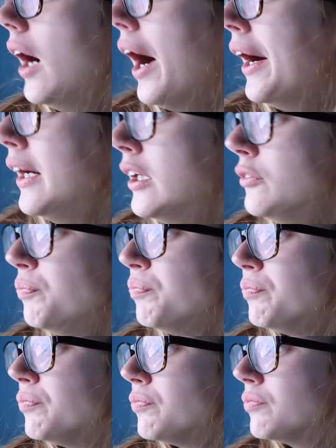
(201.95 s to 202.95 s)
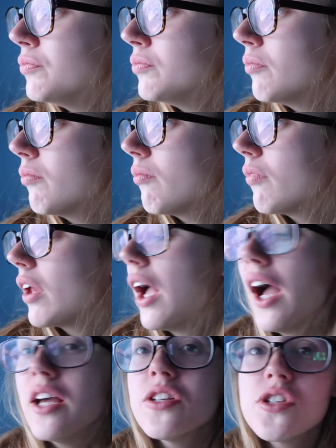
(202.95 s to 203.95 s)
um,
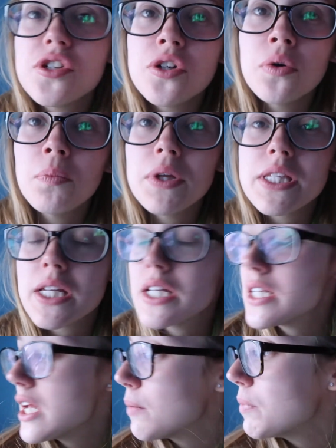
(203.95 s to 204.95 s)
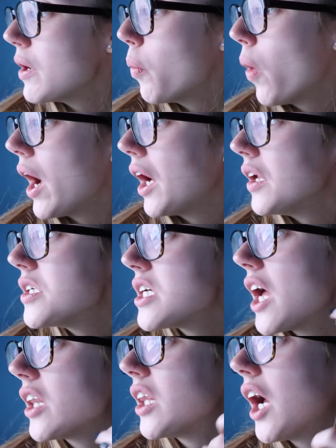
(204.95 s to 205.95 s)
I assume it's gonna take me a while to
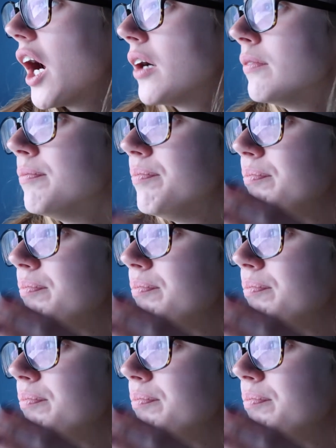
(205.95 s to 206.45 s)
get there